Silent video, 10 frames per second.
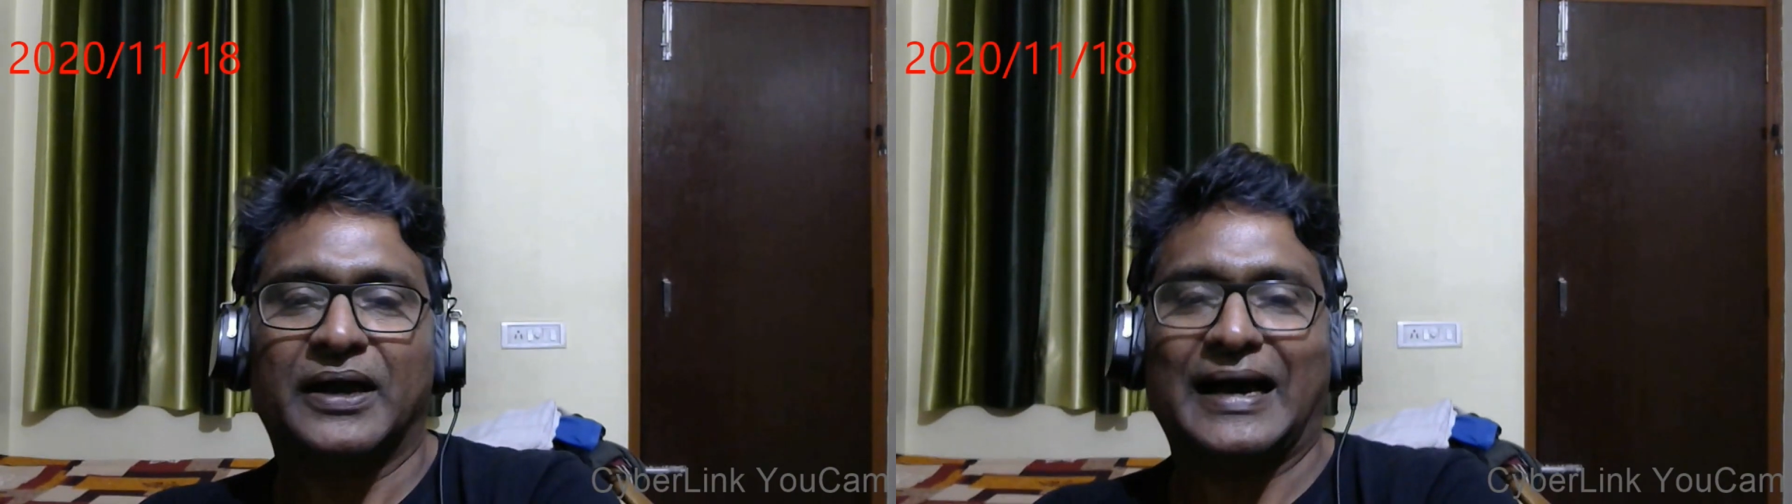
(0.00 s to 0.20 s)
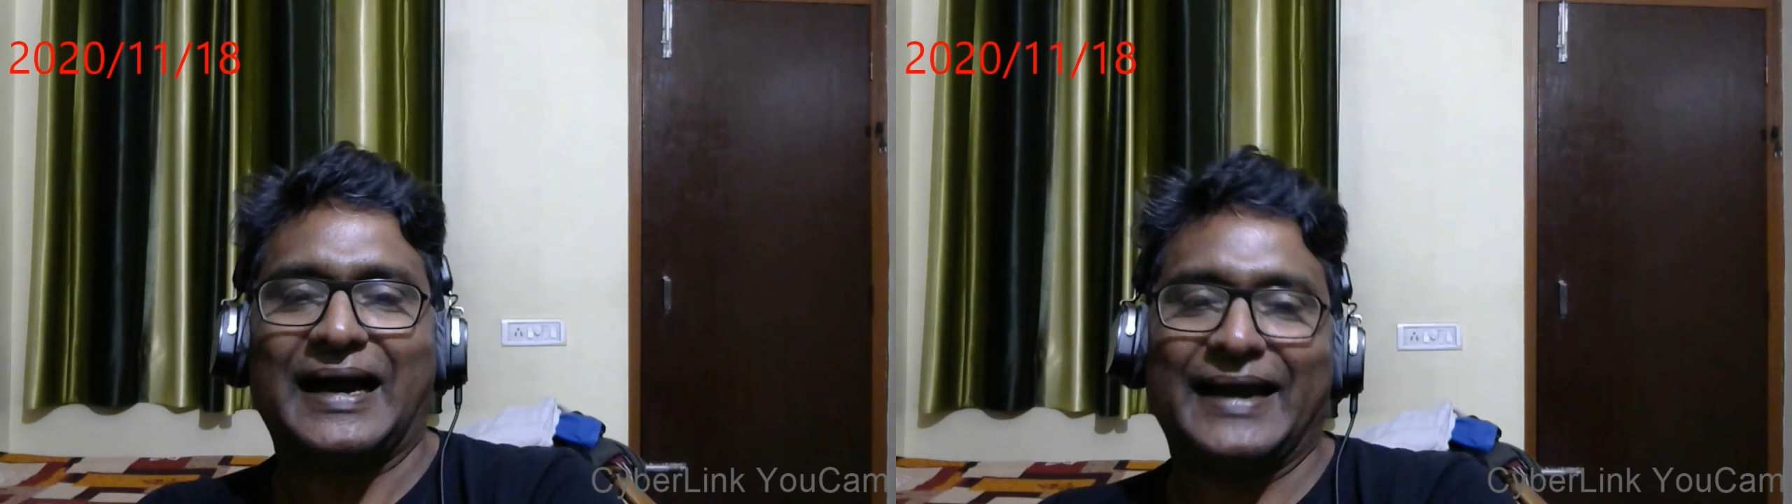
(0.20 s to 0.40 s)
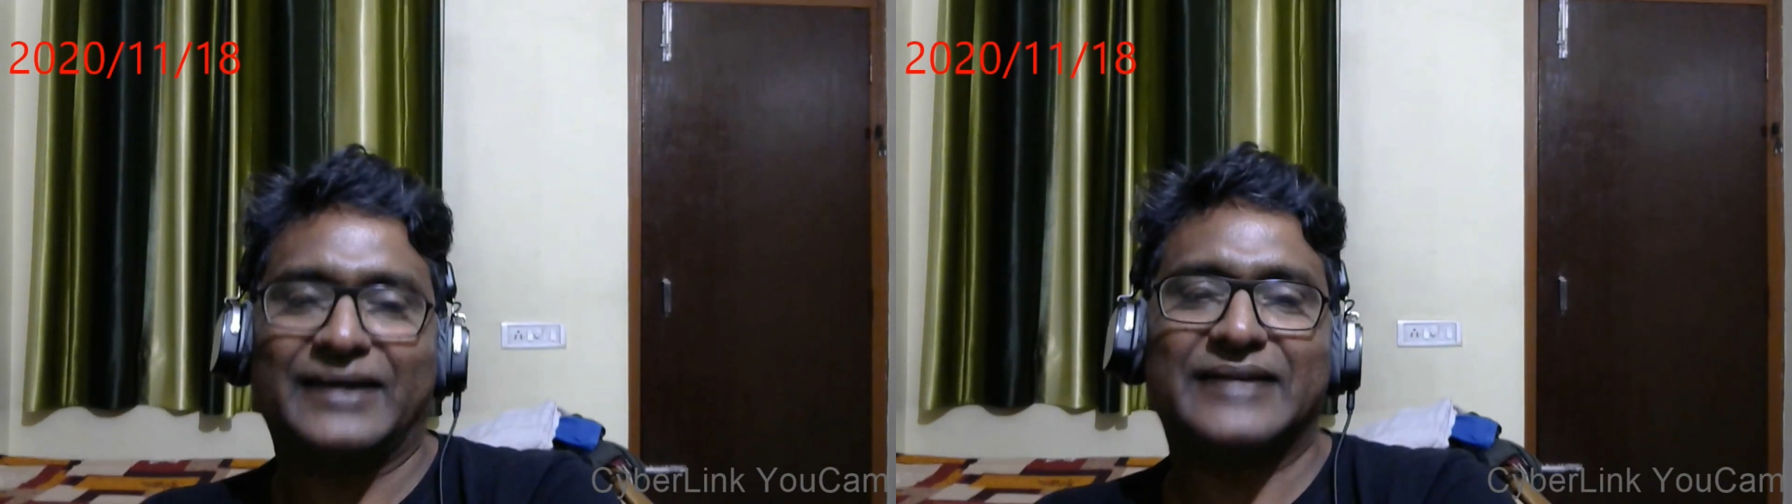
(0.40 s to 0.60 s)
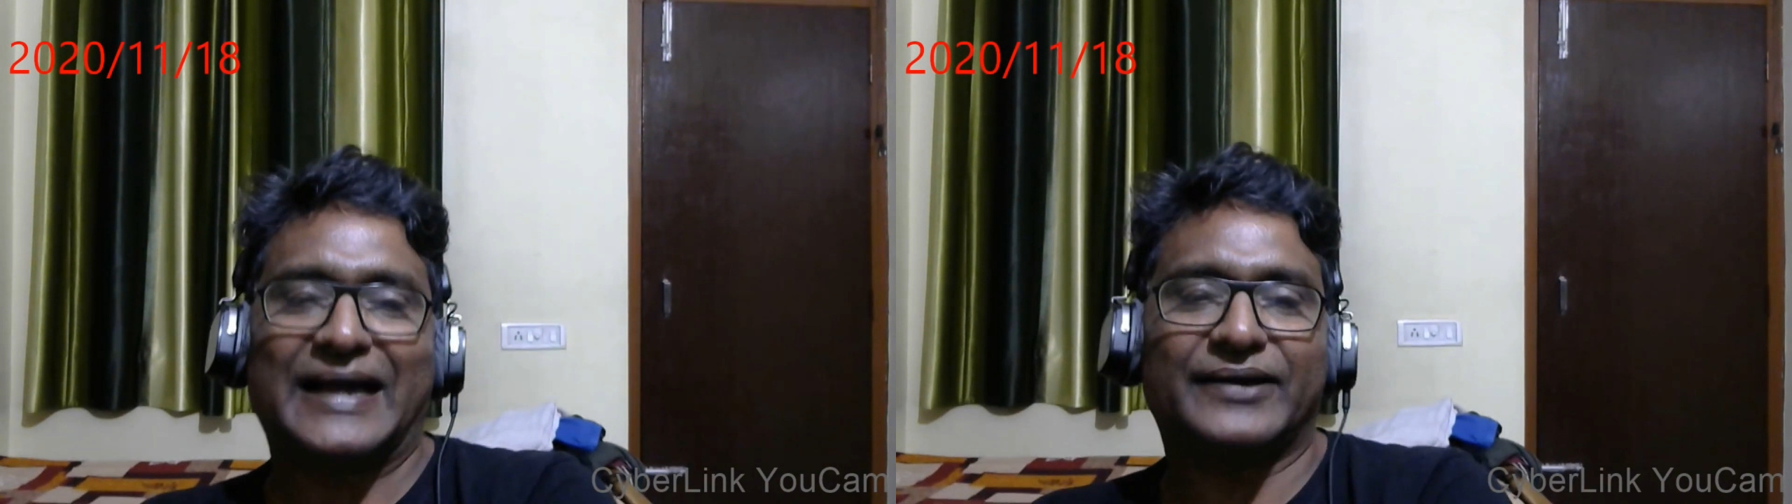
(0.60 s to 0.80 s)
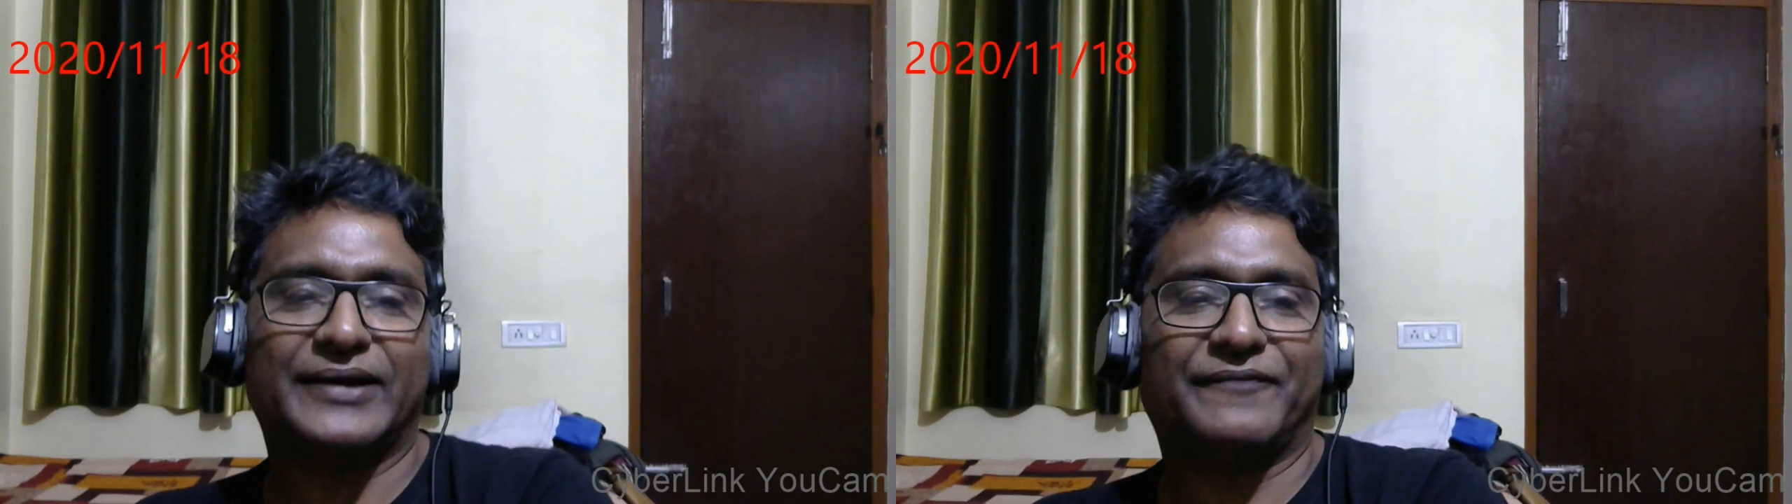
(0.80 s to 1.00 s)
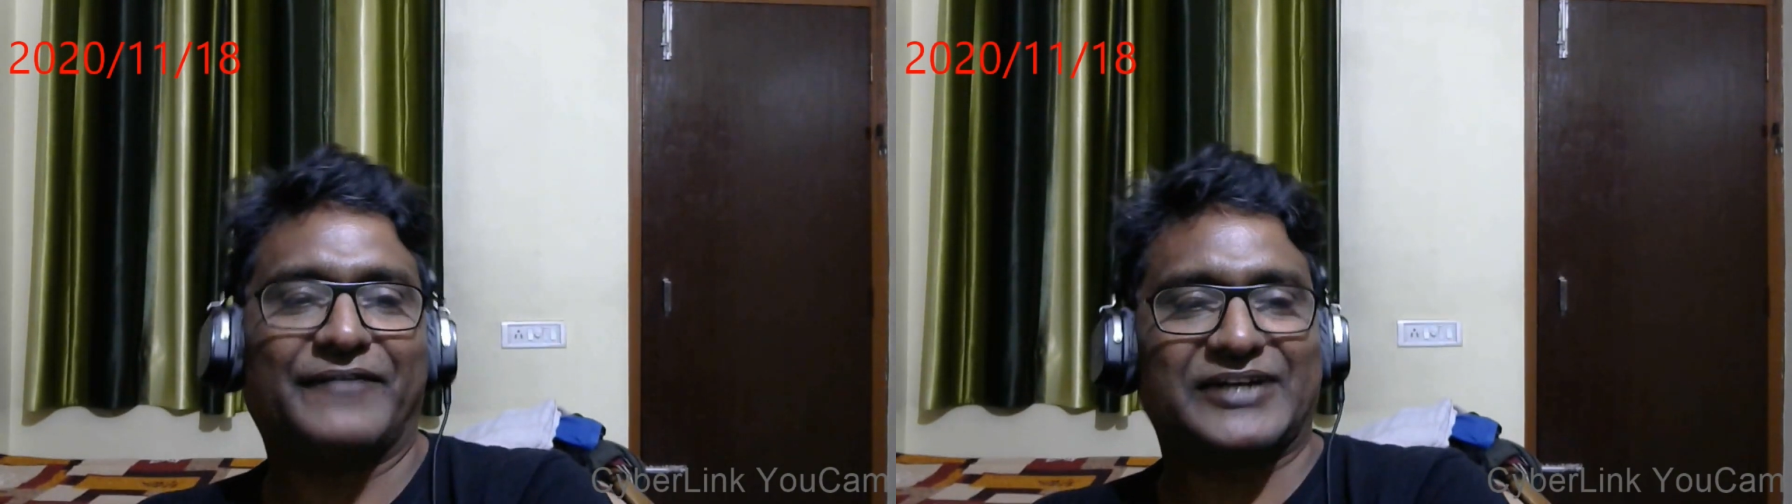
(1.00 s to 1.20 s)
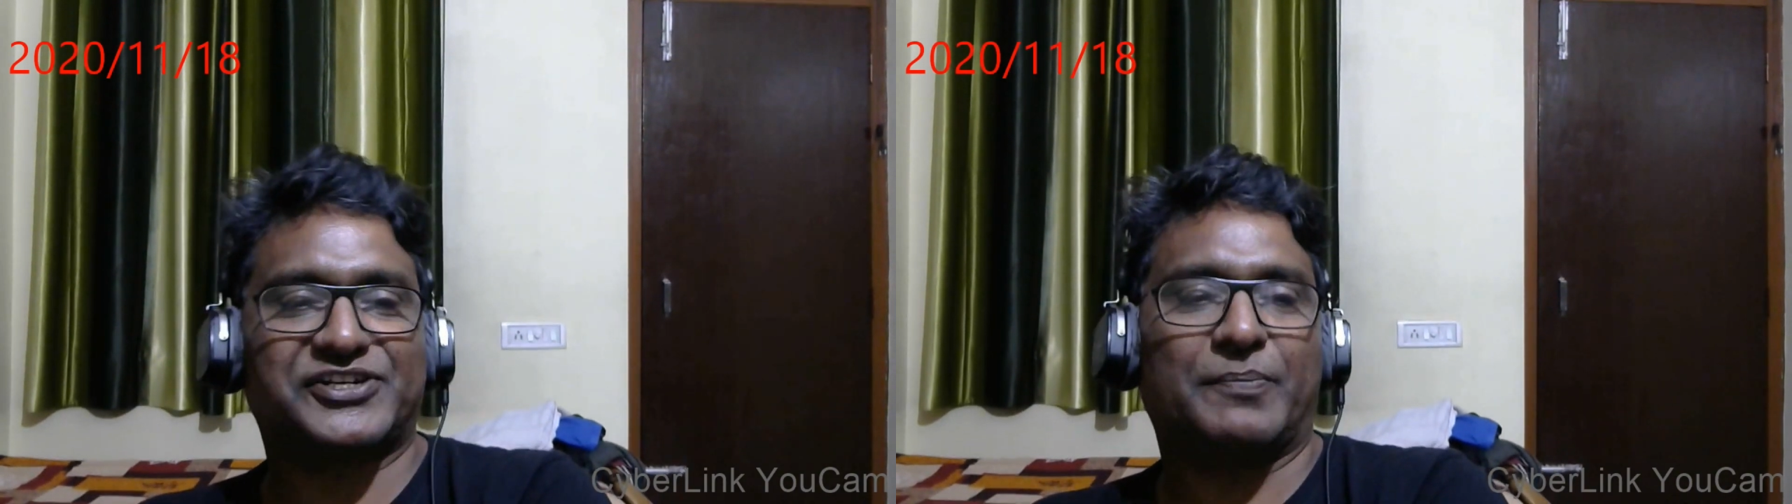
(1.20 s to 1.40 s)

and that a diffraction